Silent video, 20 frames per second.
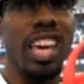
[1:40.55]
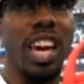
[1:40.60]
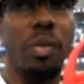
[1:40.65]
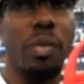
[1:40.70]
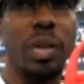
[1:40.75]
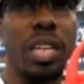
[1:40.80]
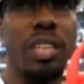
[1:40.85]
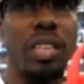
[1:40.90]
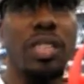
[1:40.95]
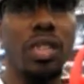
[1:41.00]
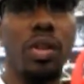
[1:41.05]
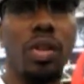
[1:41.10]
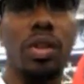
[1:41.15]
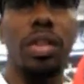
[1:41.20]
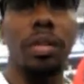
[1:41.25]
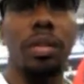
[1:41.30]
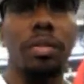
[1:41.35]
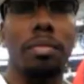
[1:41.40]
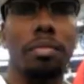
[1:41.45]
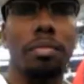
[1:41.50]
And we can do
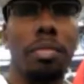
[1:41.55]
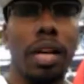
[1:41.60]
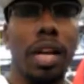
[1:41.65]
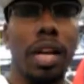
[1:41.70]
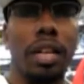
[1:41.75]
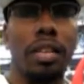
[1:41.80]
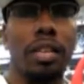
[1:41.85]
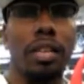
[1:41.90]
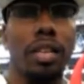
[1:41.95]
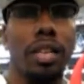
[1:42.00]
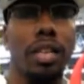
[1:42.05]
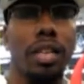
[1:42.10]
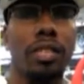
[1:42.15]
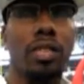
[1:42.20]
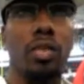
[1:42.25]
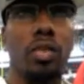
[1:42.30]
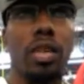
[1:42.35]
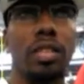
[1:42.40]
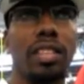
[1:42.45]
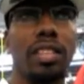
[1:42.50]
it, but
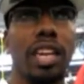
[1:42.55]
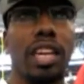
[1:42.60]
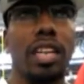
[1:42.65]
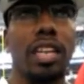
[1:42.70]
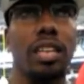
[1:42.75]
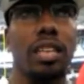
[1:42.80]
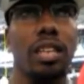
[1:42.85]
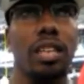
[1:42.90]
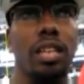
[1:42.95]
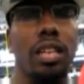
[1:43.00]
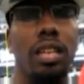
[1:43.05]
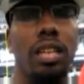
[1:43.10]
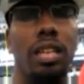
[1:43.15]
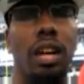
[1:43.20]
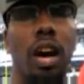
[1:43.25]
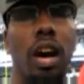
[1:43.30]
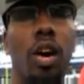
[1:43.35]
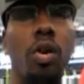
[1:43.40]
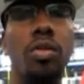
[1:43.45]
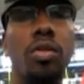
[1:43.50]
it's going to take
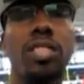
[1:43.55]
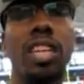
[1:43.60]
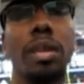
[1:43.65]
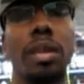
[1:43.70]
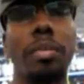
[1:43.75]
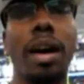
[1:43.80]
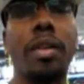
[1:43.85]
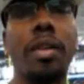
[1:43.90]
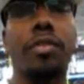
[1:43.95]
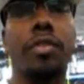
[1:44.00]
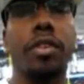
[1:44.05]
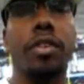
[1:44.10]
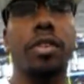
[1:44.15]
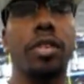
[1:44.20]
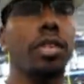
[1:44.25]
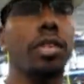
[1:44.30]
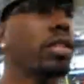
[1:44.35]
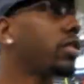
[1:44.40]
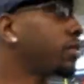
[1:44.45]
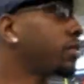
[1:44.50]
a whole team effort,